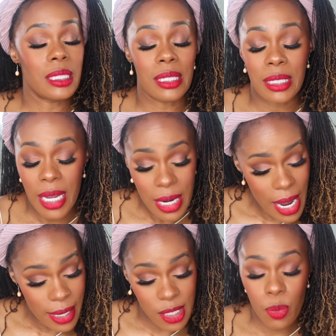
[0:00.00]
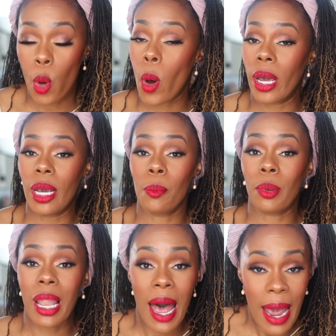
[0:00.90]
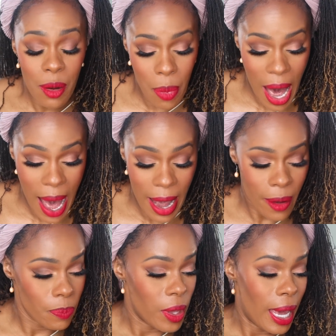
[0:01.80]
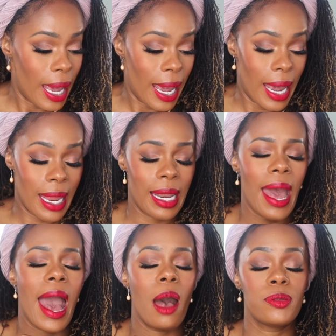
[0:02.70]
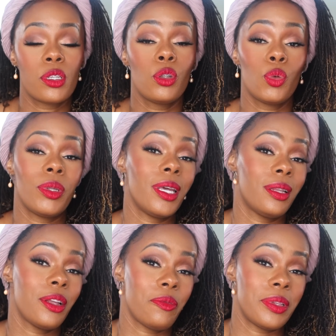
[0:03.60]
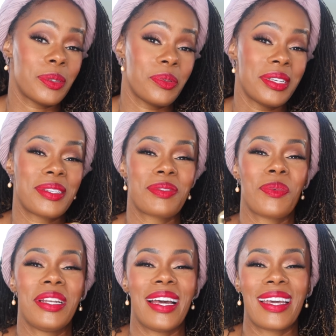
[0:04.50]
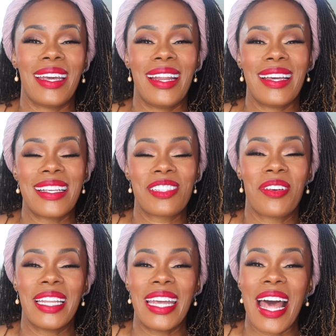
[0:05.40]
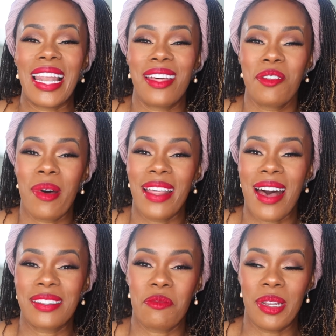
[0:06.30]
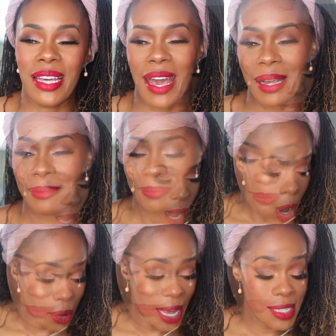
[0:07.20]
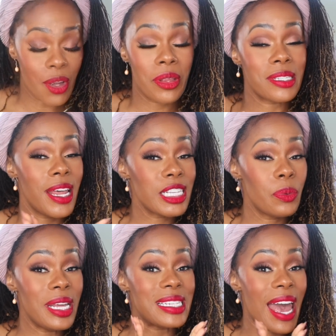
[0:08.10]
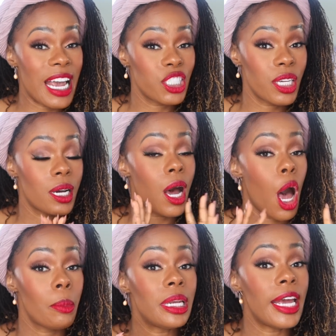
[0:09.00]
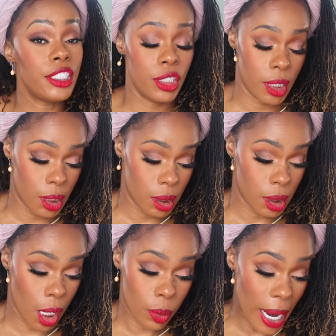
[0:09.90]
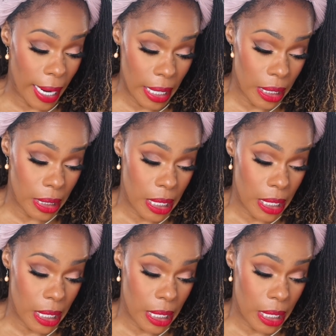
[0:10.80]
Did not disappoint, blind buy, and absolutely in love with this one. This is one, again, is Vanilla Leather by the House of BDK. Okay, so this next one is actually a combination, all right?